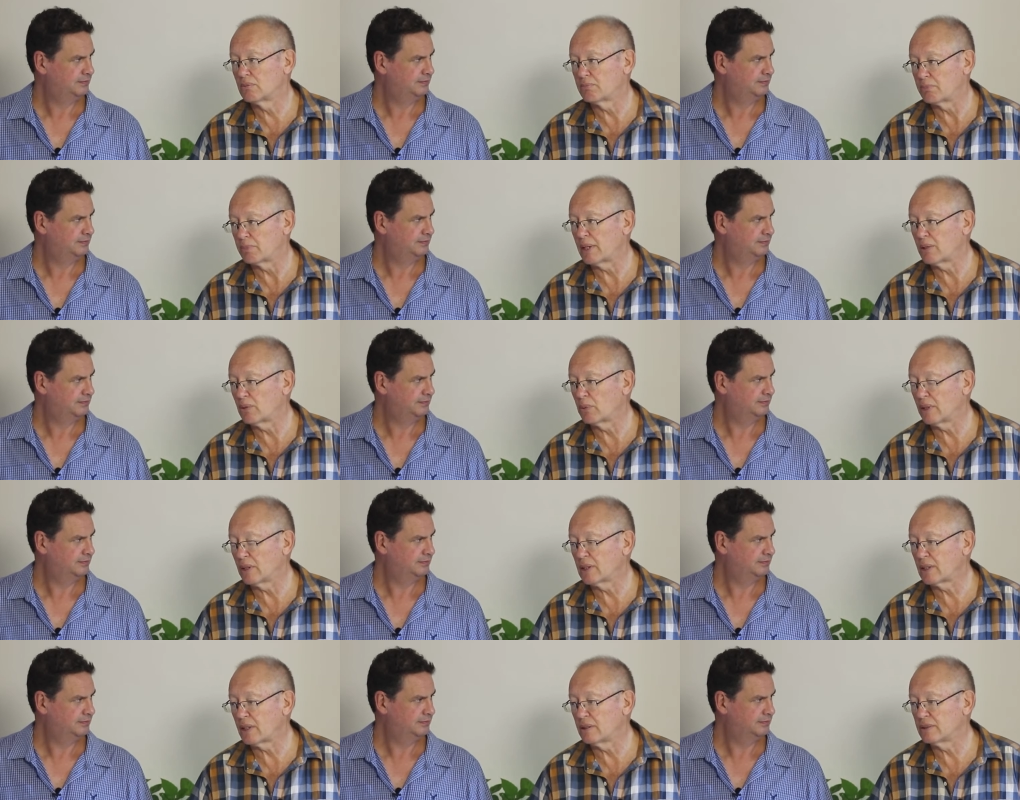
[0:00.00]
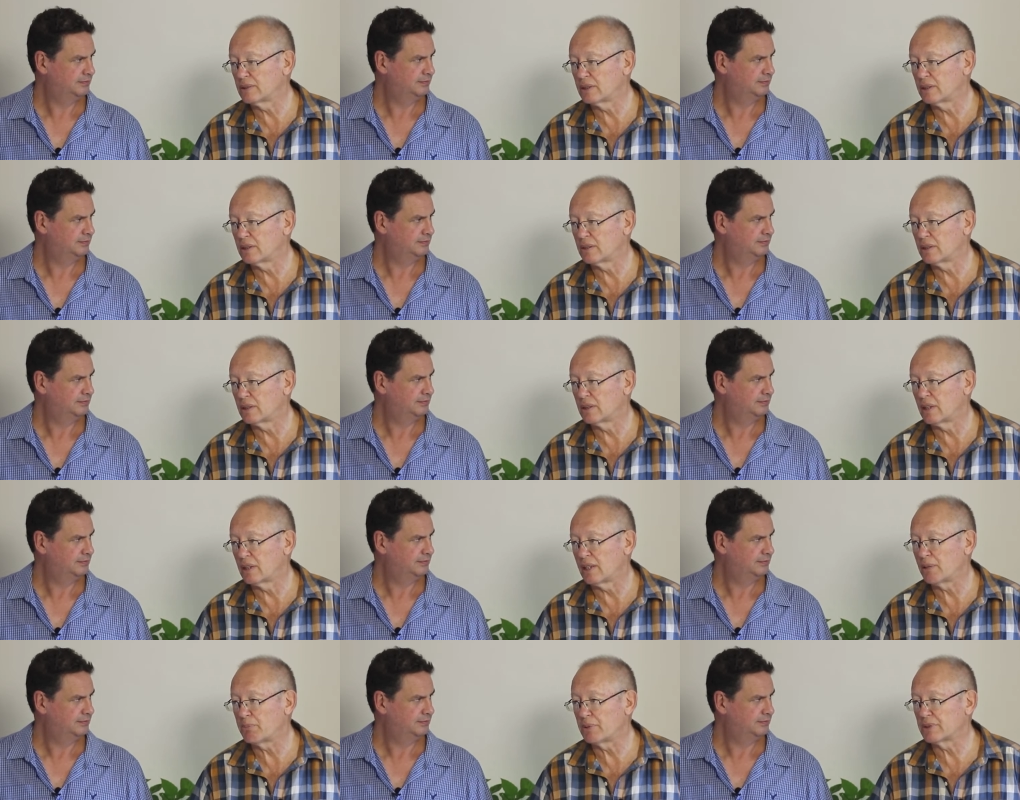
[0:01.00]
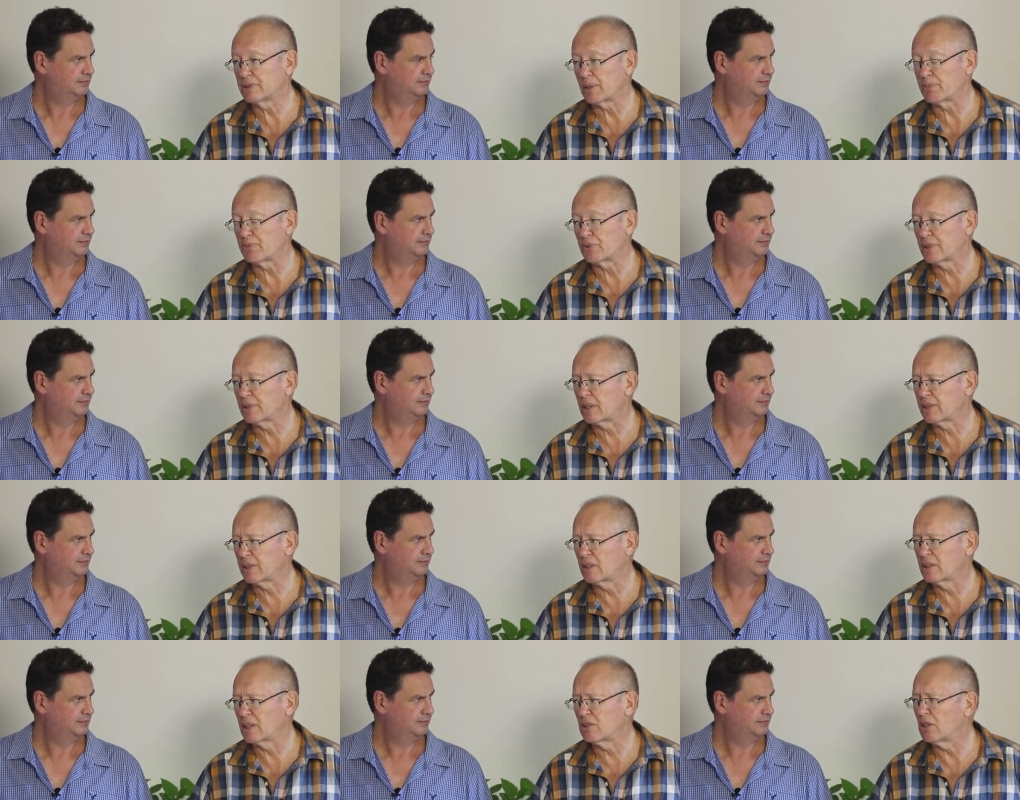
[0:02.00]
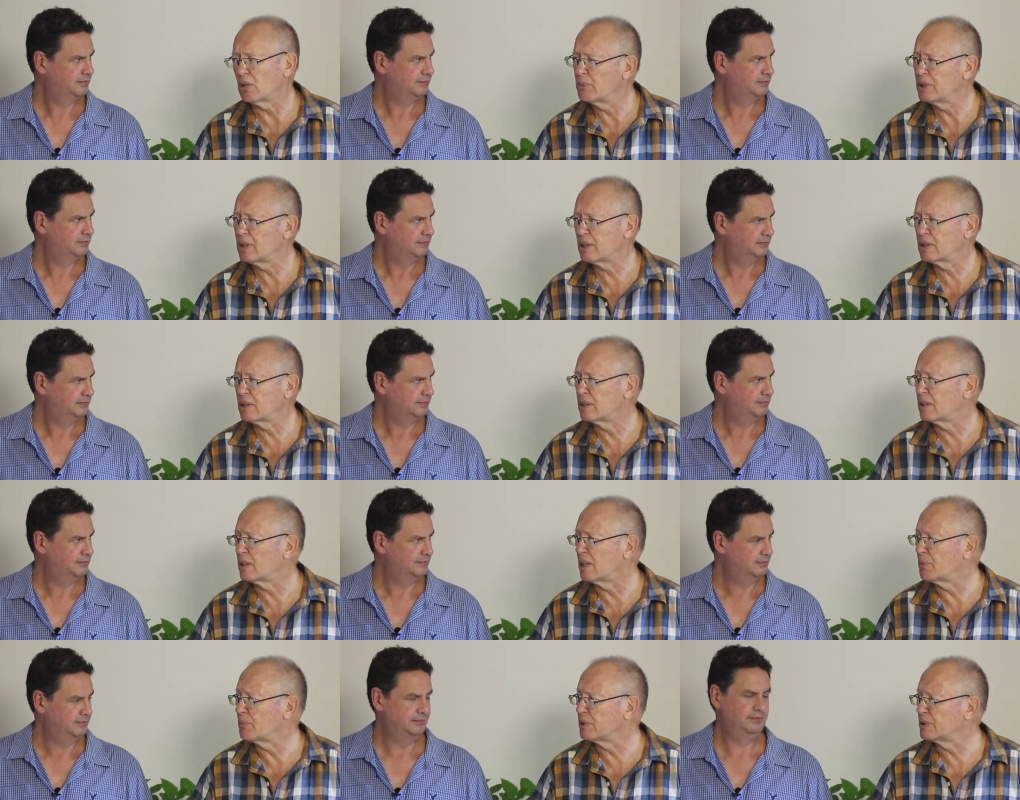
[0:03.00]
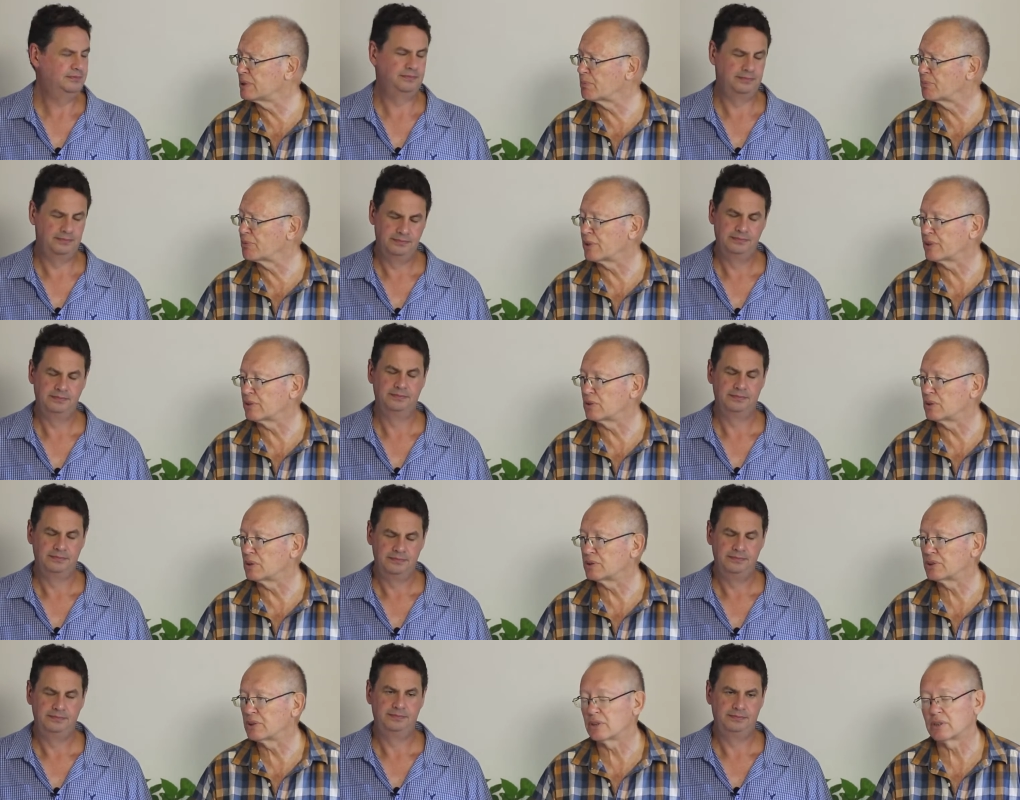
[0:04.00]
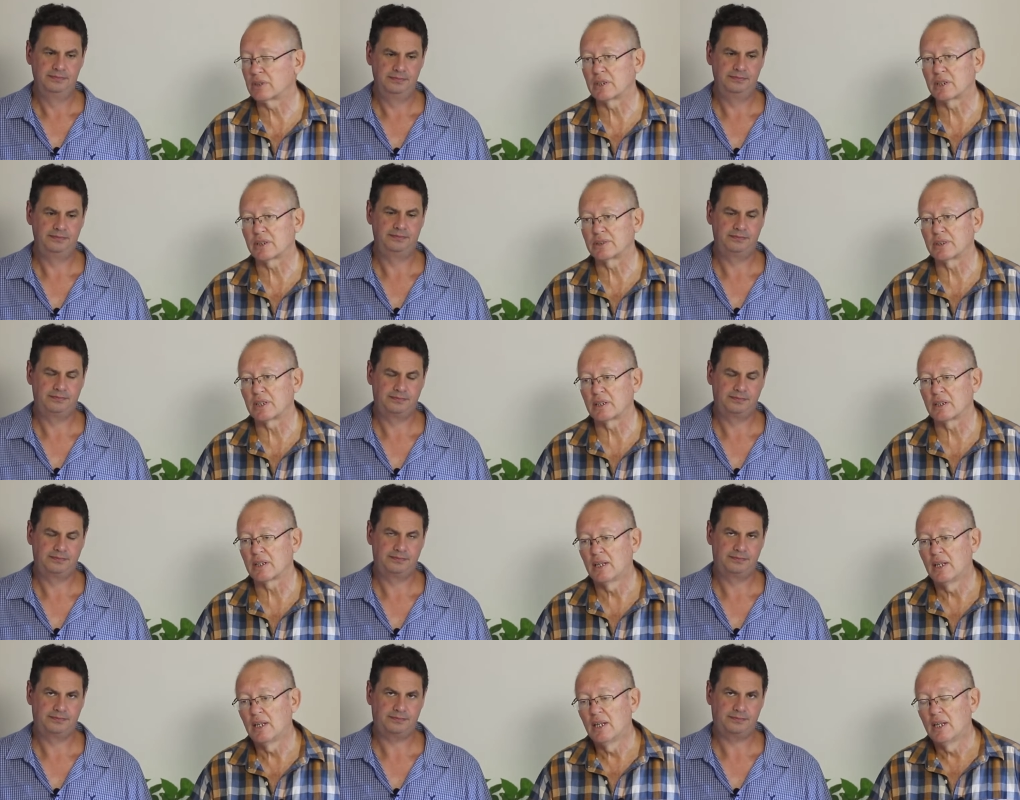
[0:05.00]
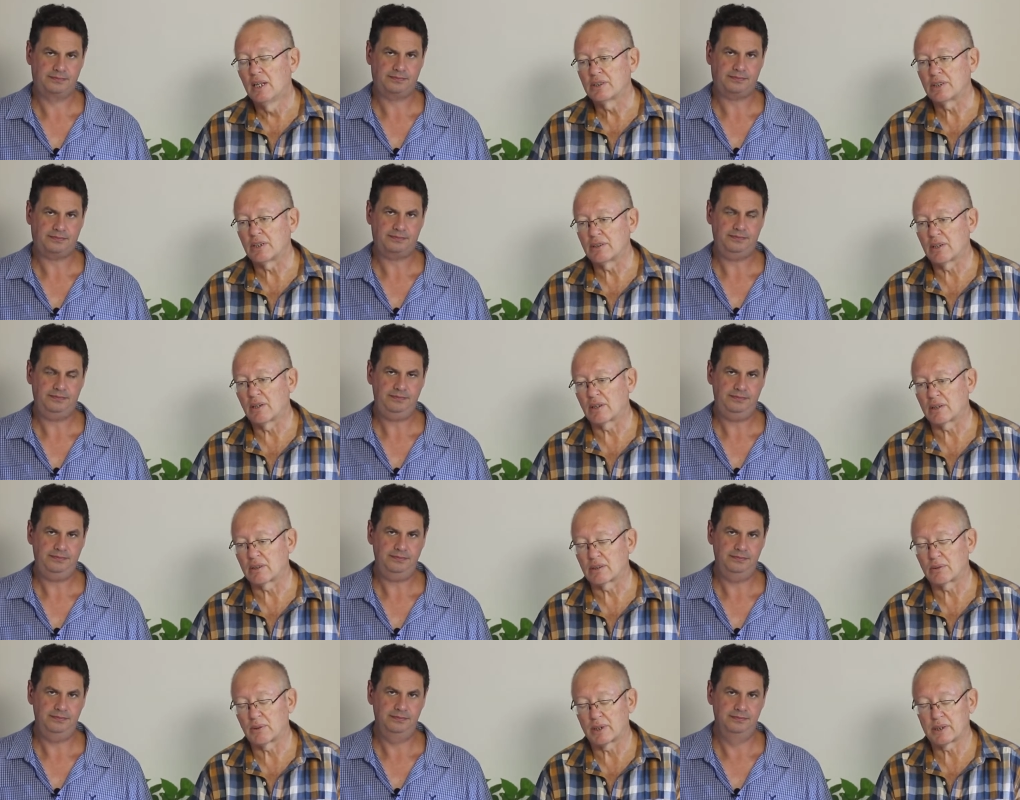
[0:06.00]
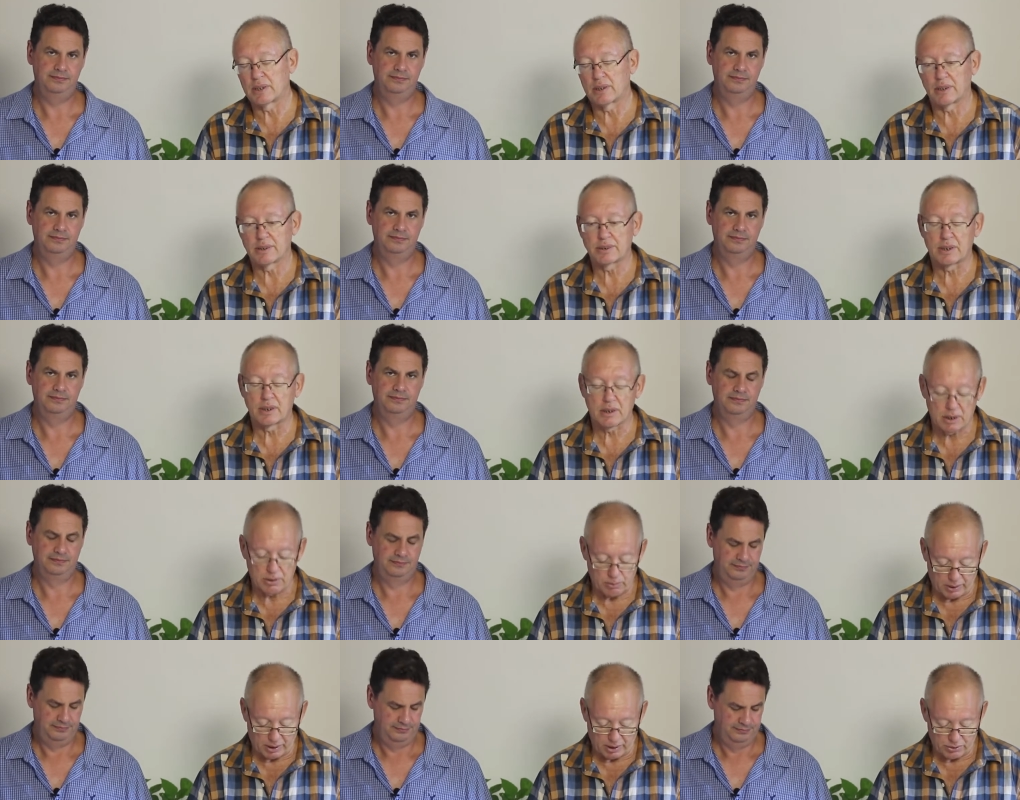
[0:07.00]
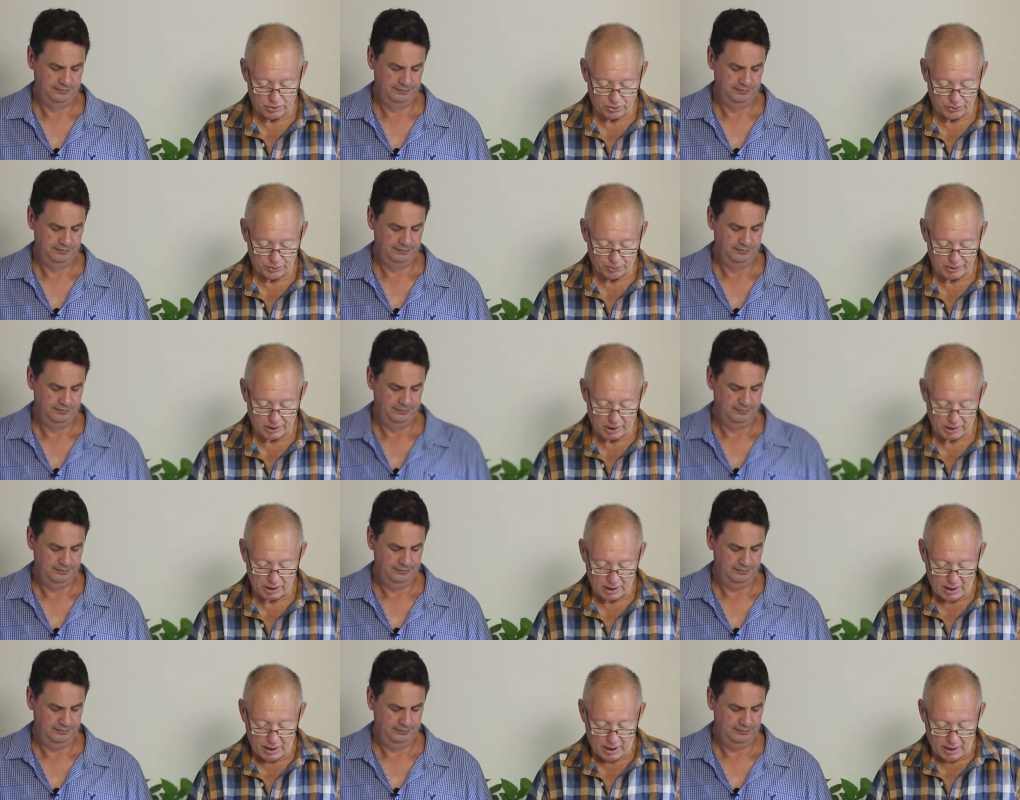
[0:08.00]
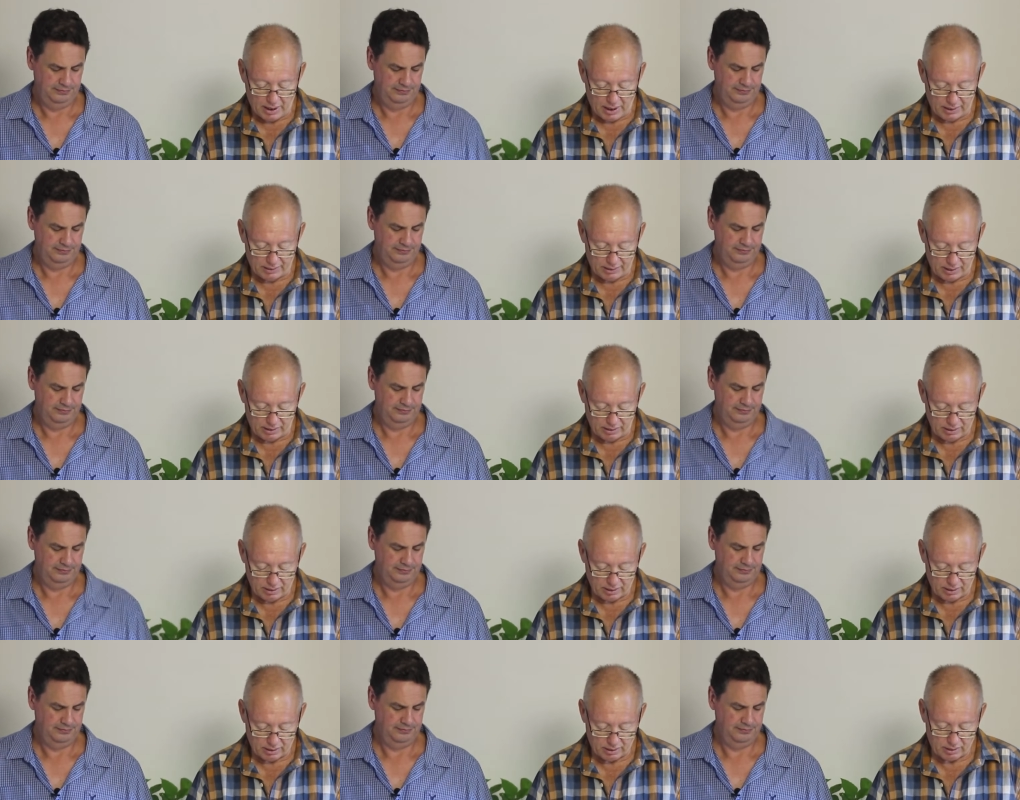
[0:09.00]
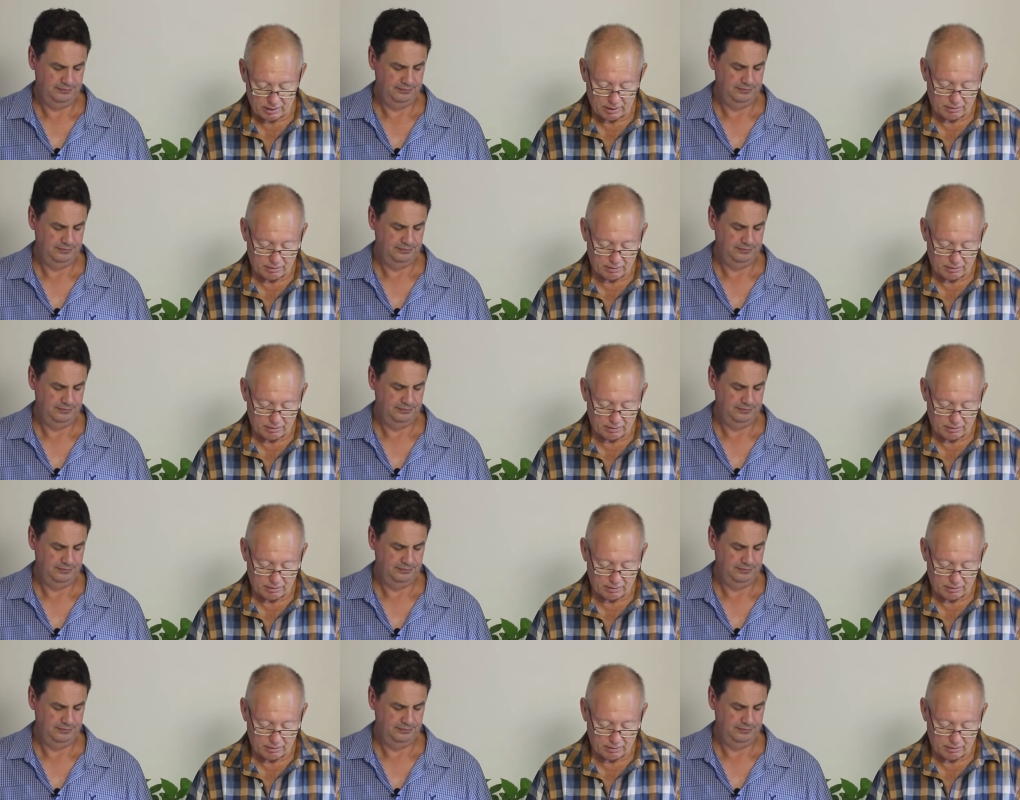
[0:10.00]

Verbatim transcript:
Speaker 1: played well against the, the, the, Leopards up front. I think they dominated the Leopards mm. up front to a certain extent. So, yeah, quite a nice thing that we can draw from that. And then the